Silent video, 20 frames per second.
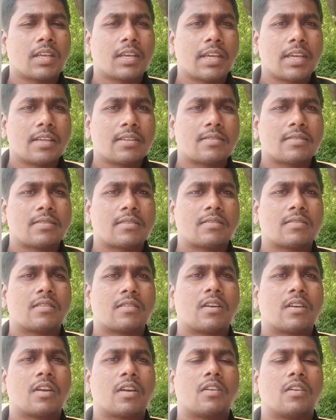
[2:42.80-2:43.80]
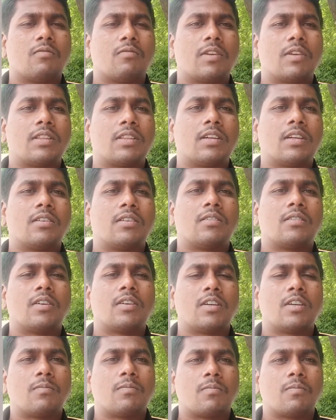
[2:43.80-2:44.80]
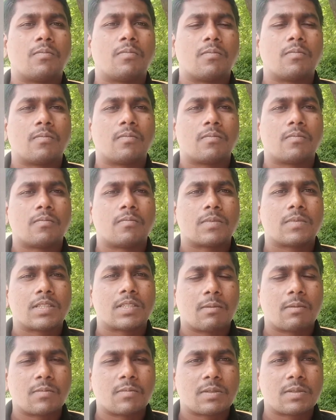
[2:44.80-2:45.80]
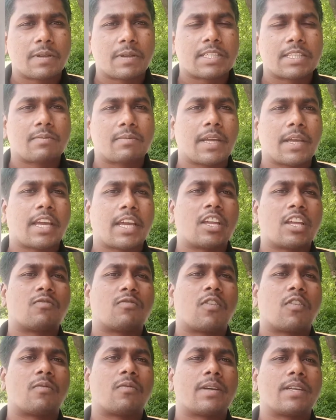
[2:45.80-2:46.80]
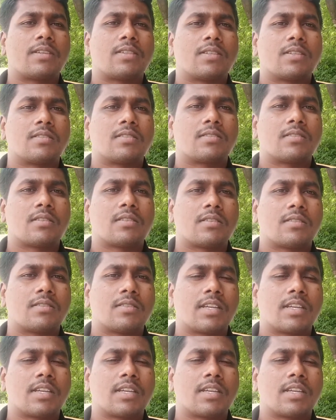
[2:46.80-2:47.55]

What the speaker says: is with the some specific informations.